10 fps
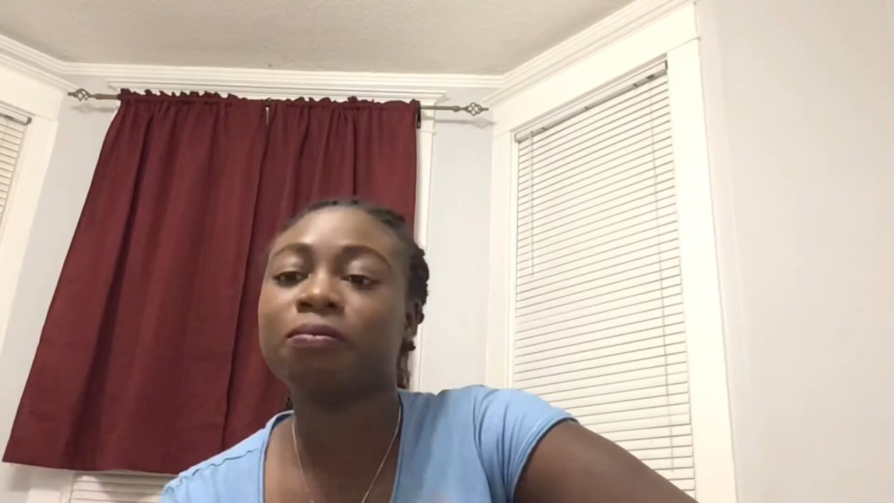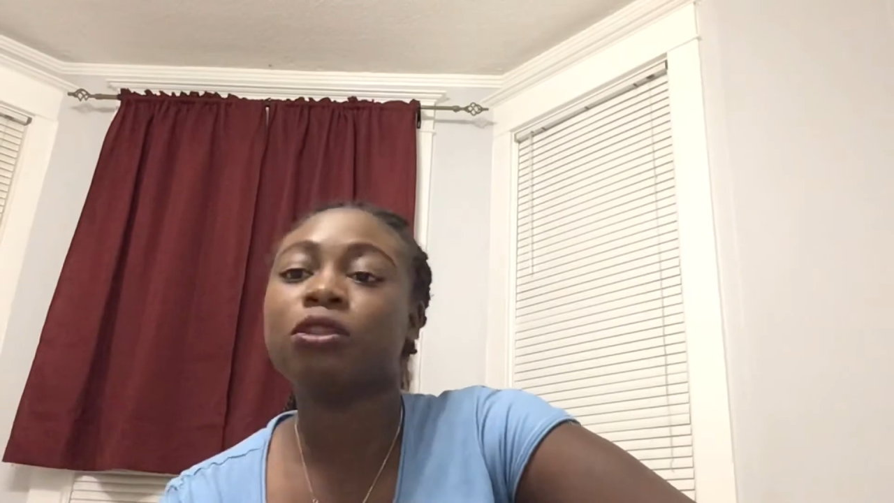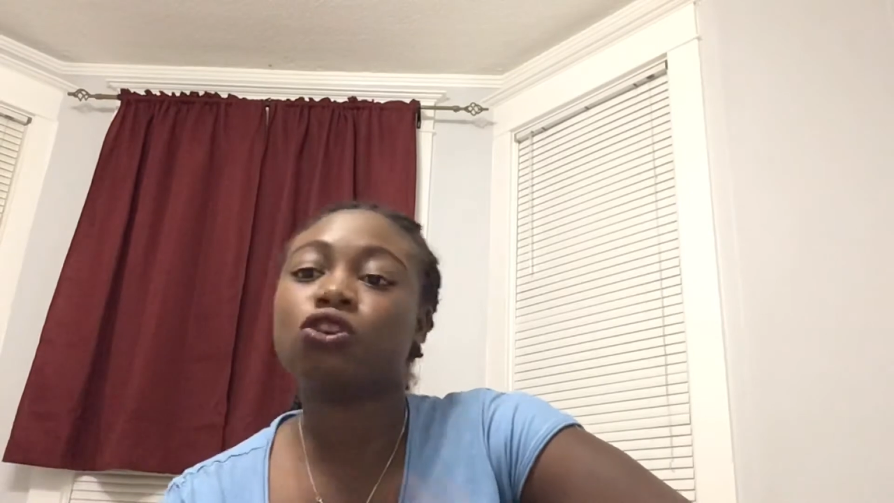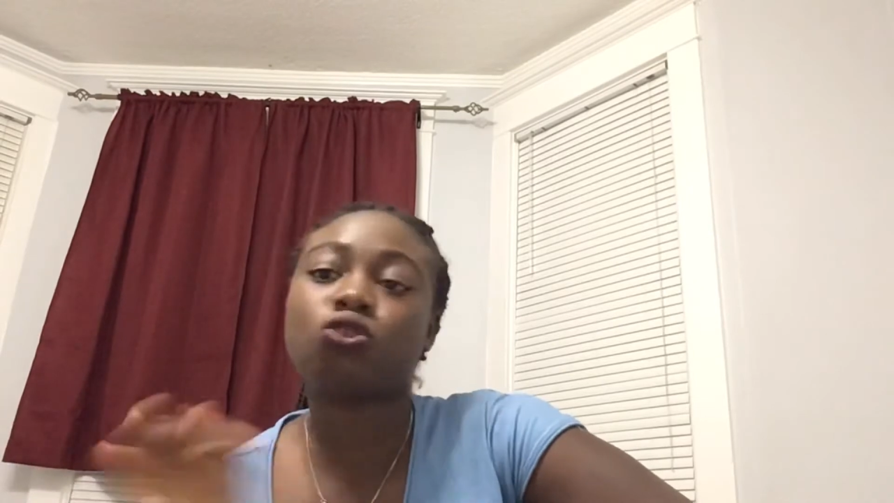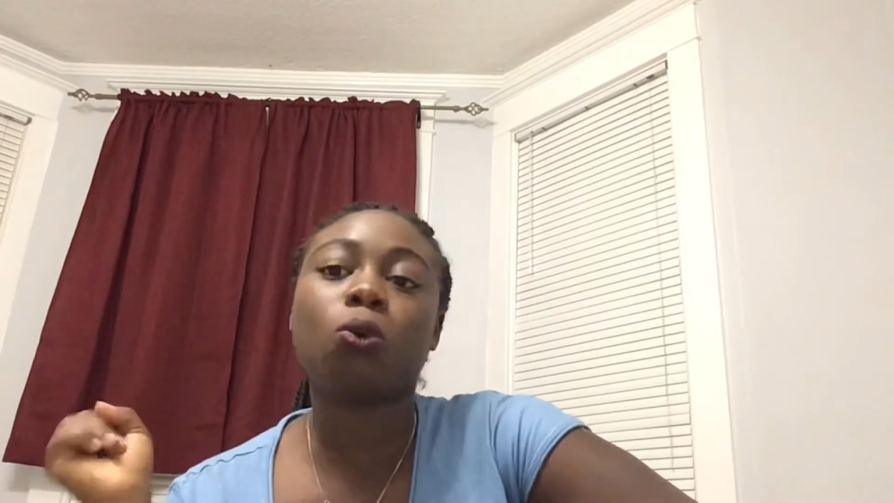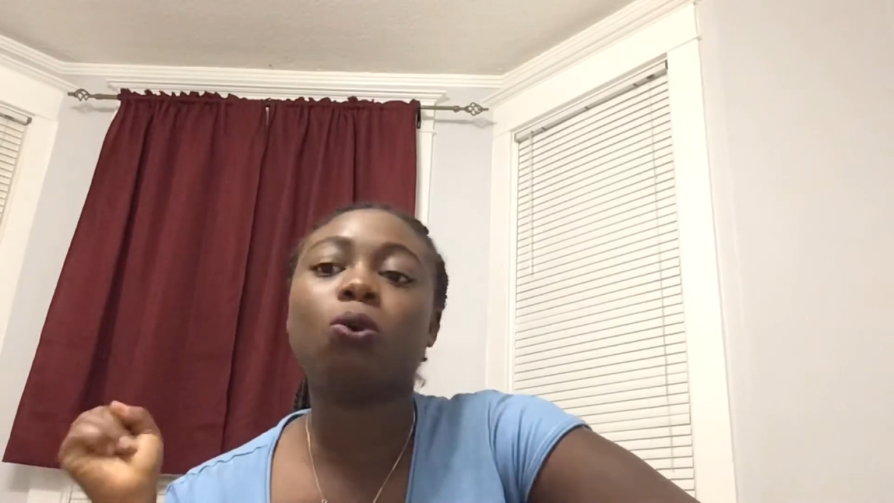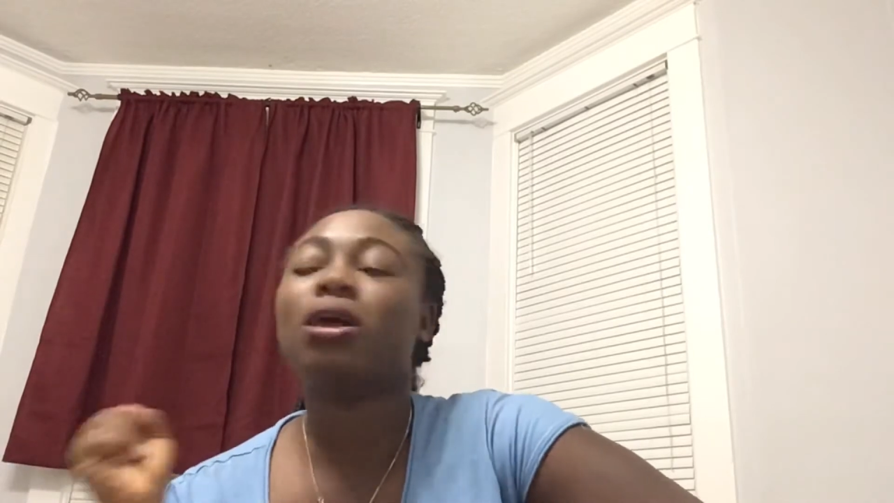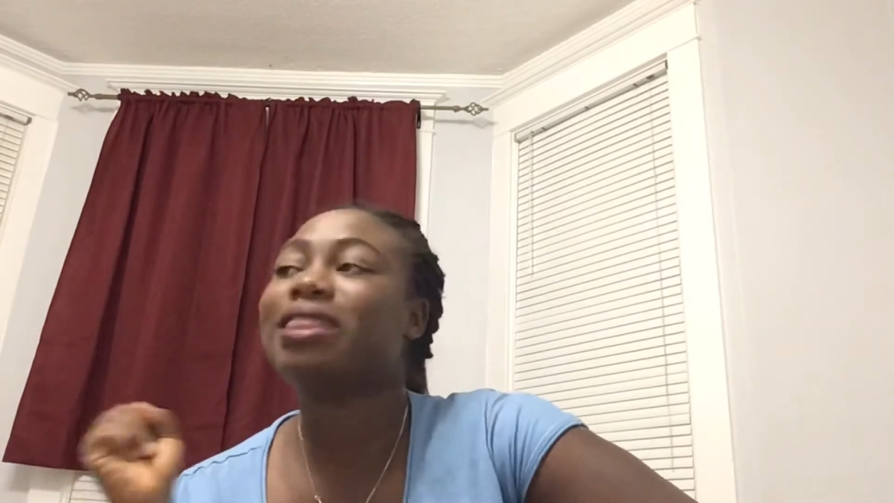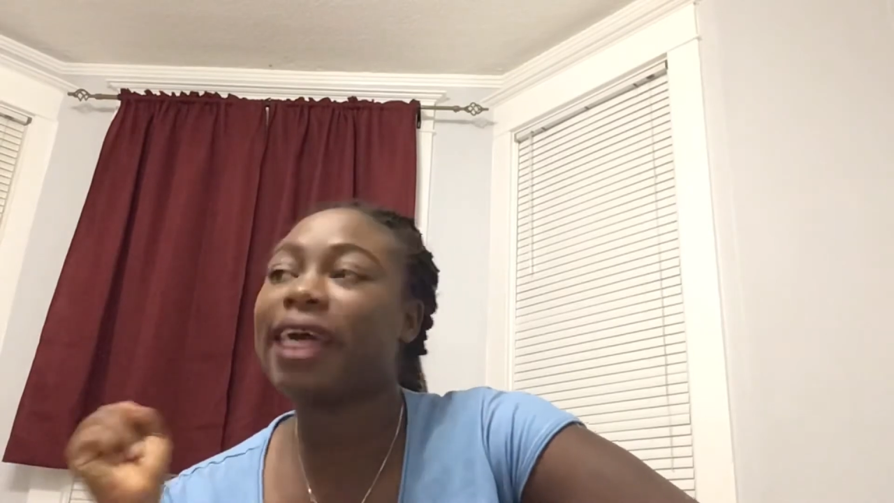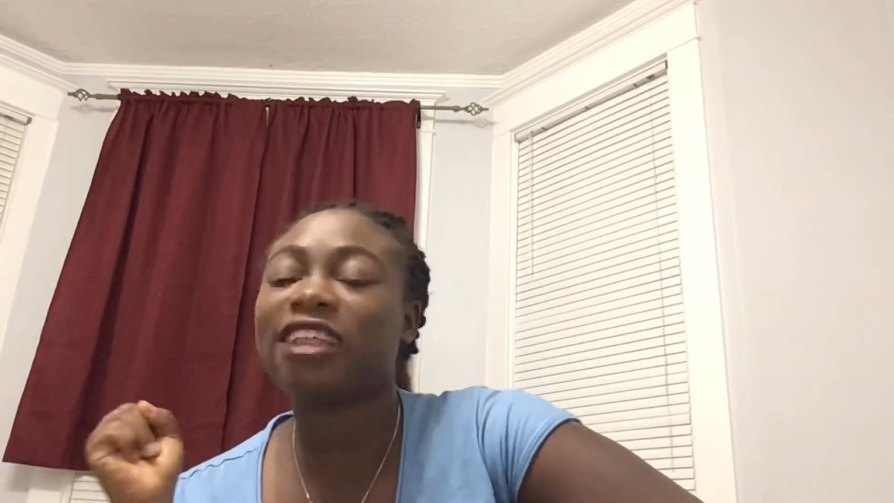So
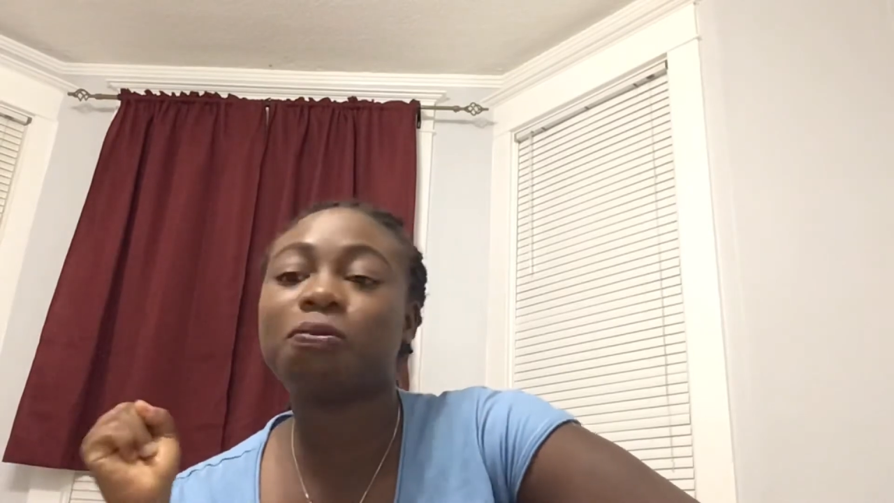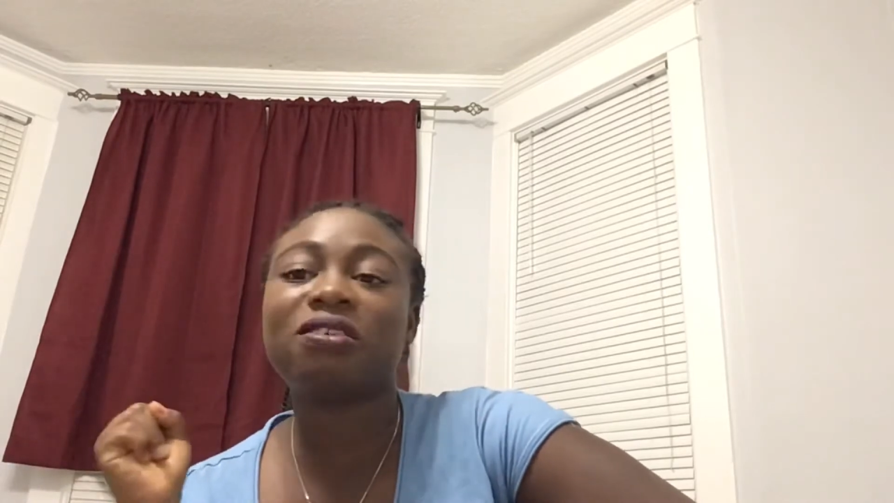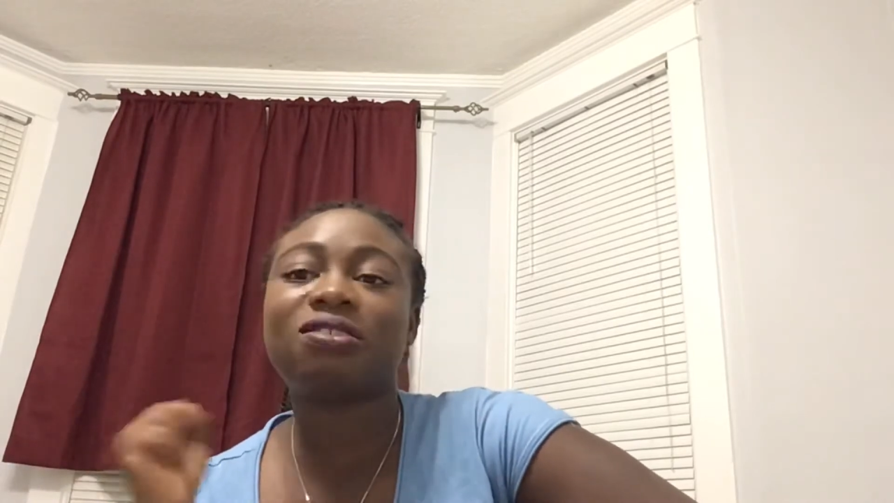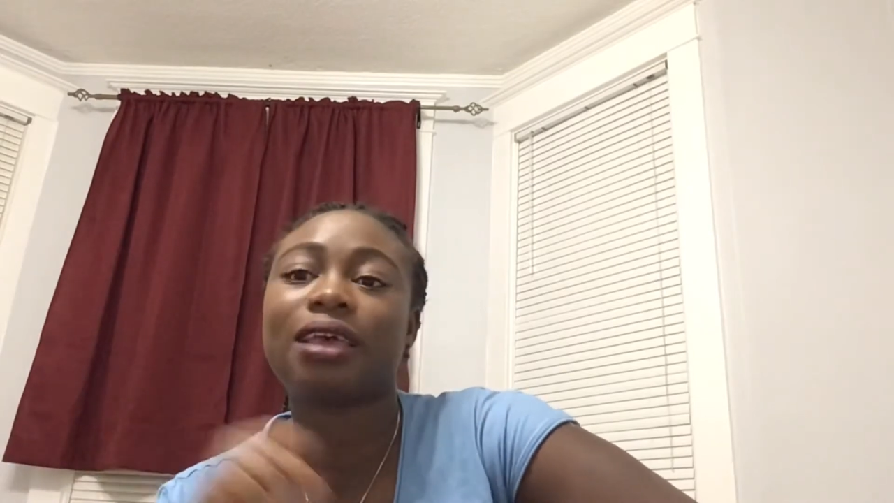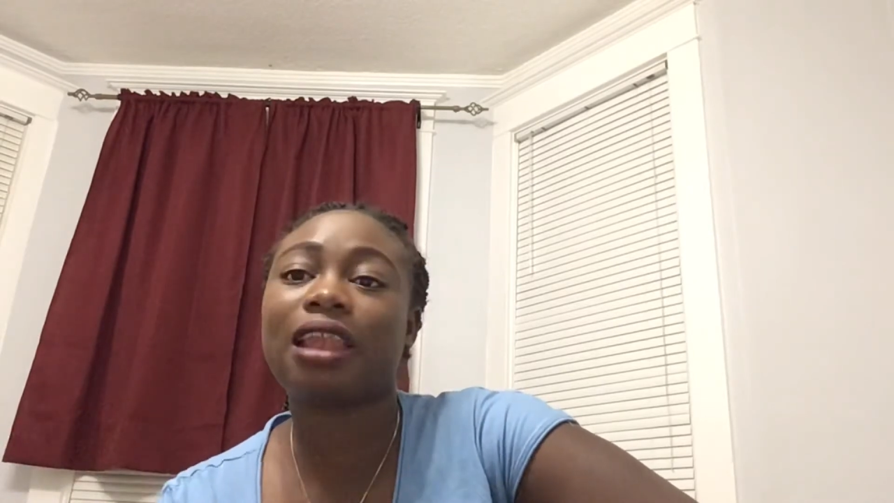that being said,